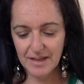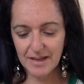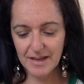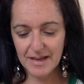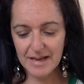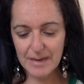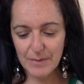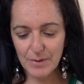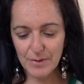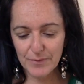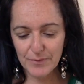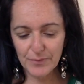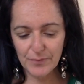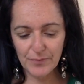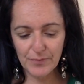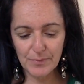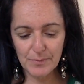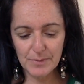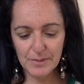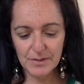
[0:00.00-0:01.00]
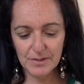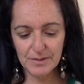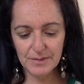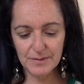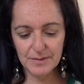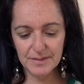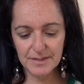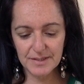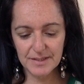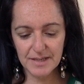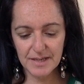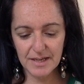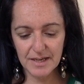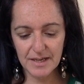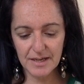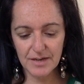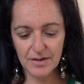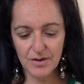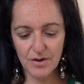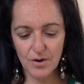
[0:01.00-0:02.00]
However familiar the
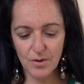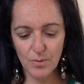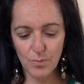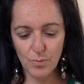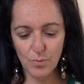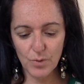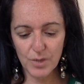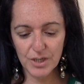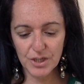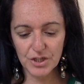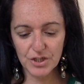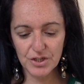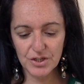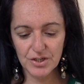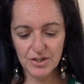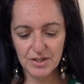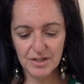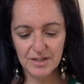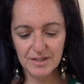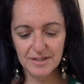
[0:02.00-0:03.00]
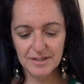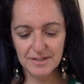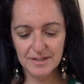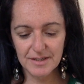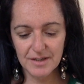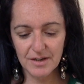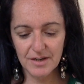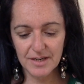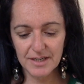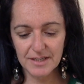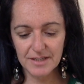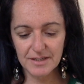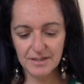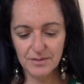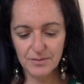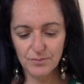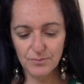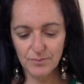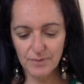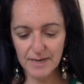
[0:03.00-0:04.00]
scene on which sight
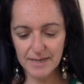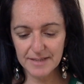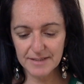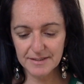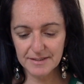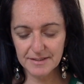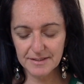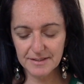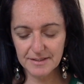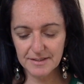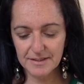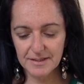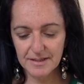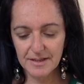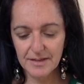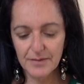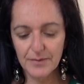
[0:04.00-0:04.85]
rests,